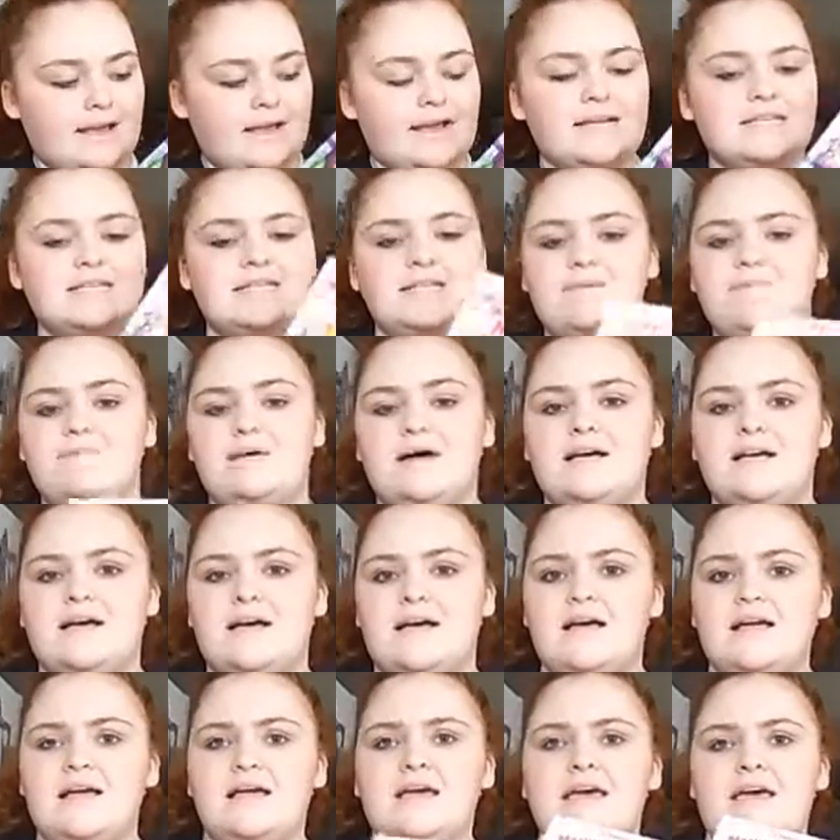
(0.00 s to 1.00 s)
and like I said,
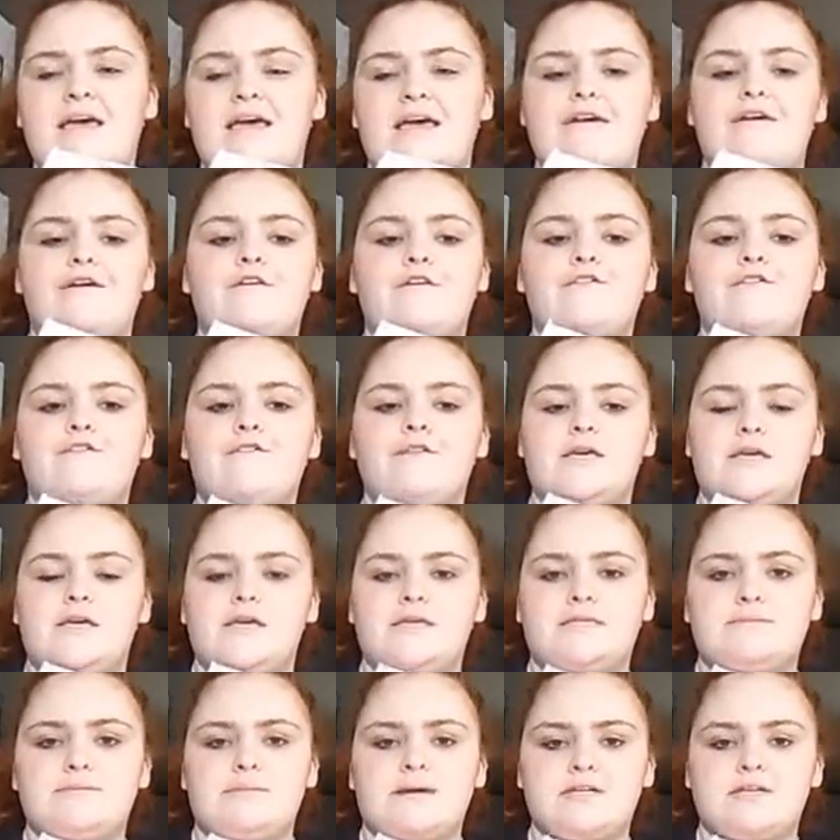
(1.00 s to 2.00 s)
my elf
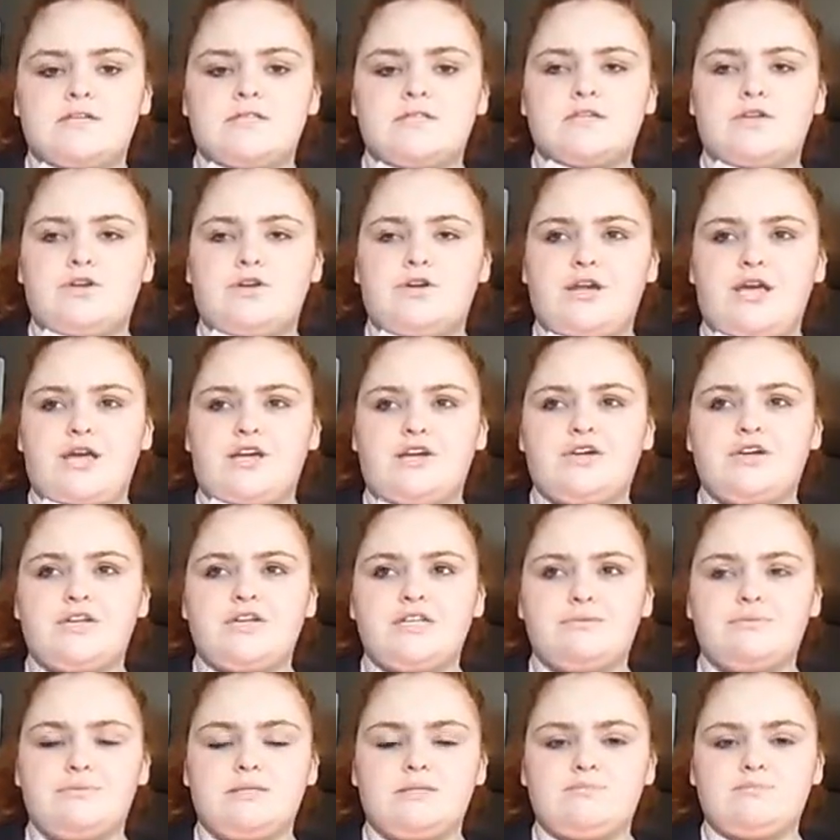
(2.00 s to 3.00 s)
leaves my son a
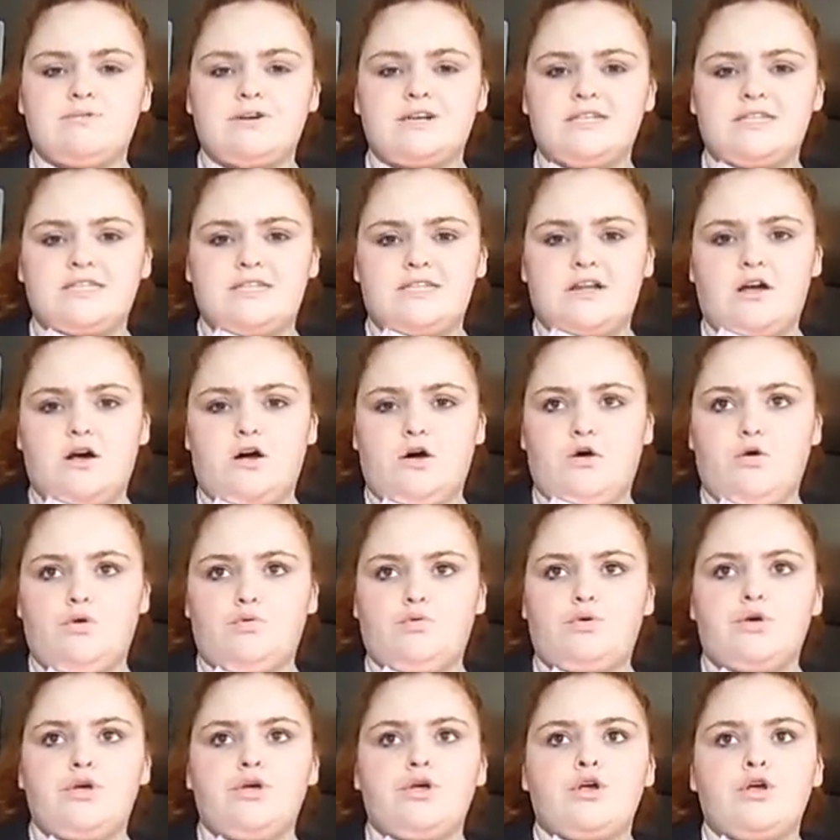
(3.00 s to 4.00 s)
Christmas present
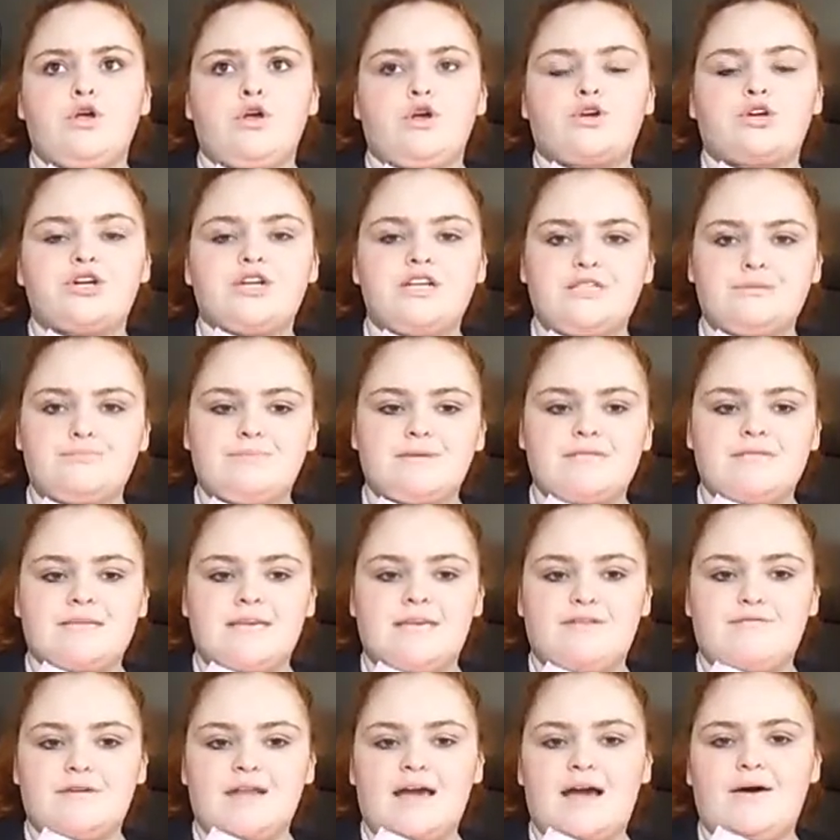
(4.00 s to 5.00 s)
on Christmas
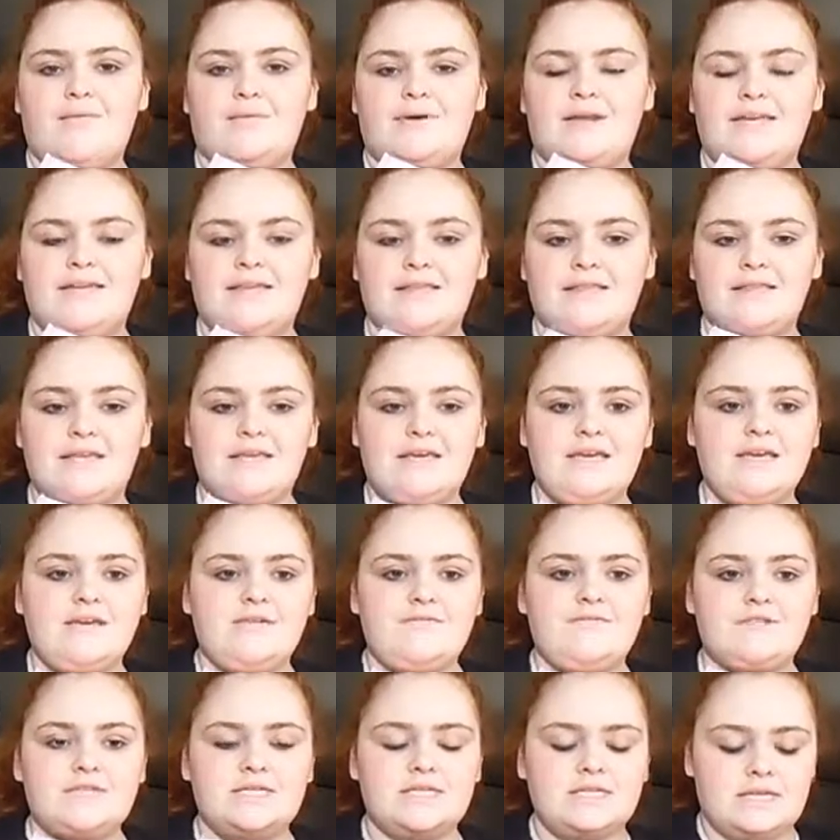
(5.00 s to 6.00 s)
Eve night when he
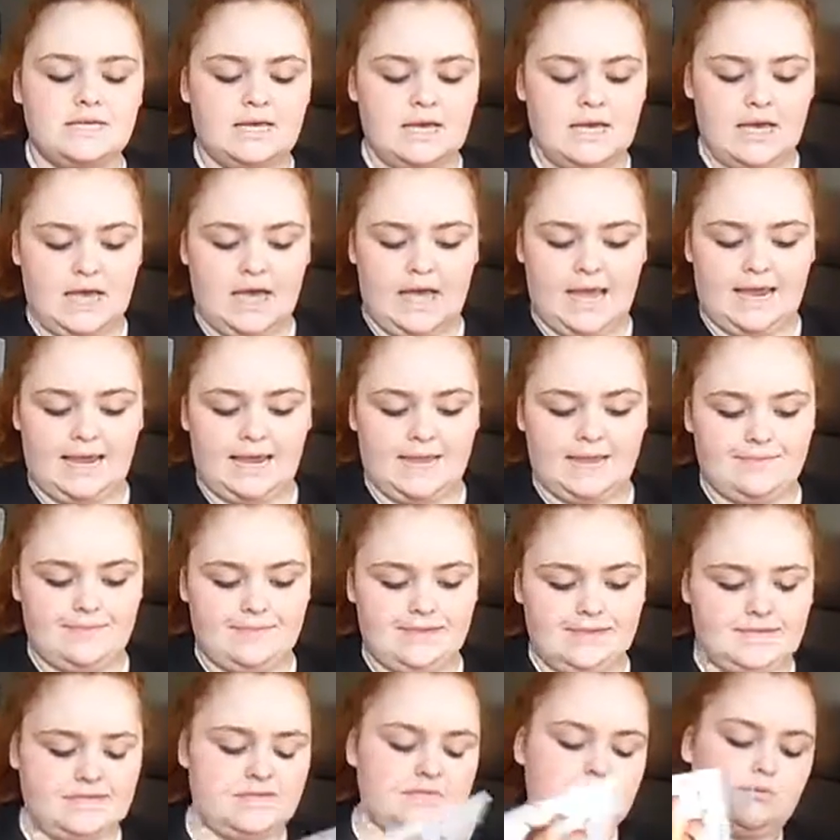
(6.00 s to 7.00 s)
leaves, and
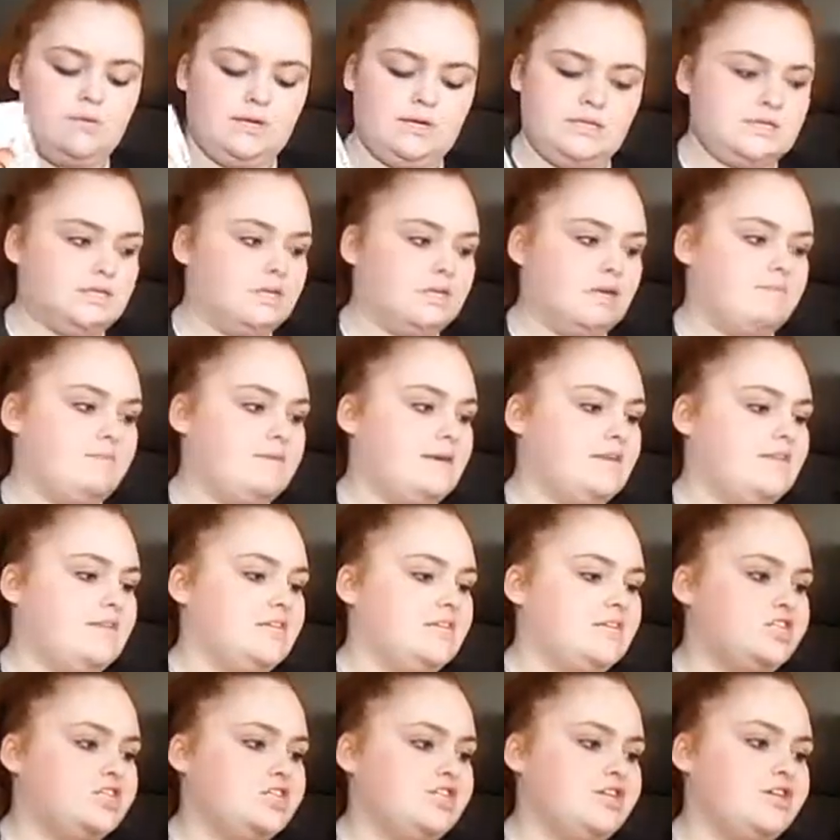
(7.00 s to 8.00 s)
this is what it's going to be
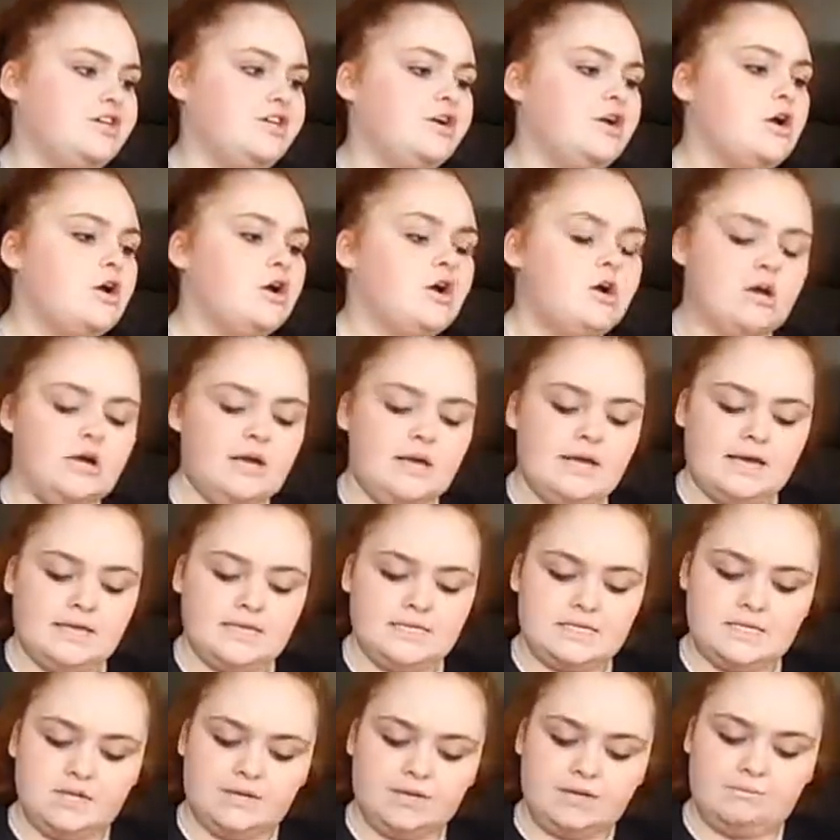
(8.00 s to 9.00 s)
this year.
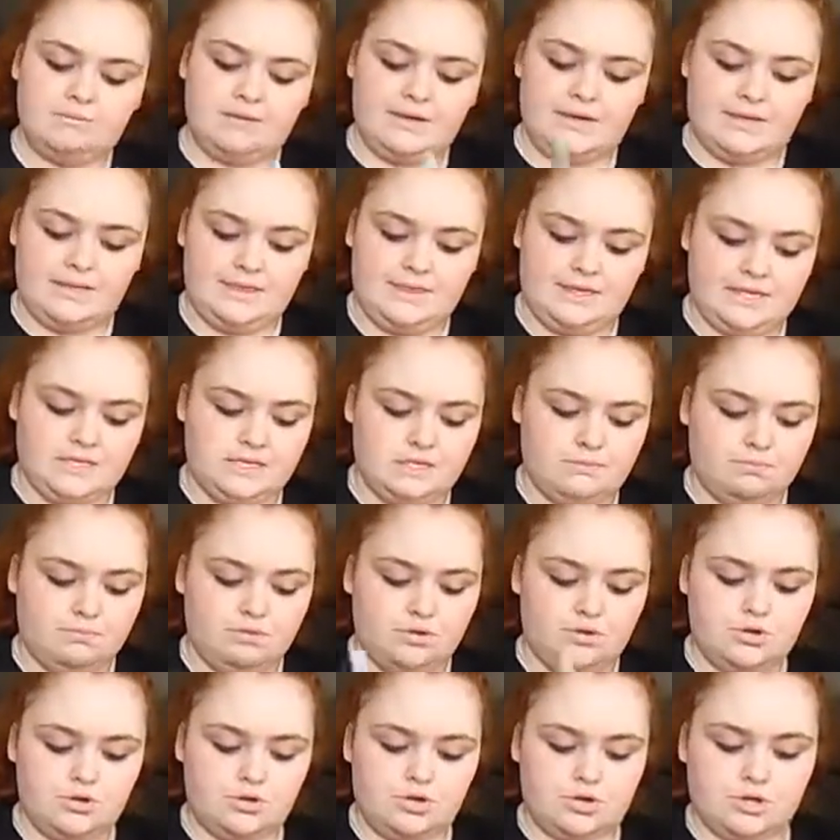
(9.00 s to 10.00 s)
It's going to be this
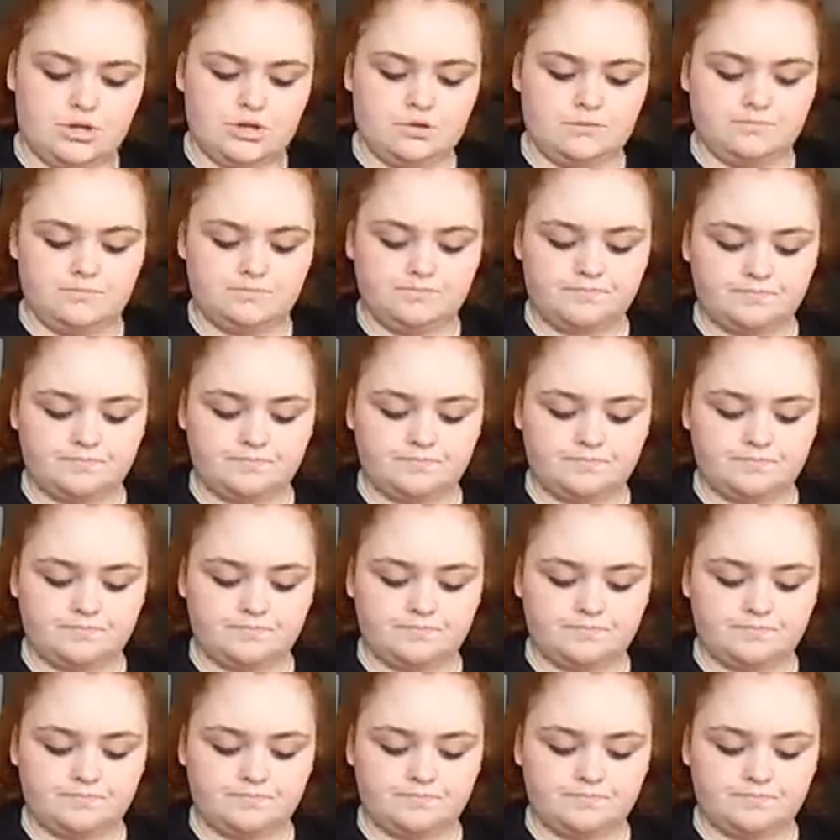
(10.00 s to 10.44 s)
book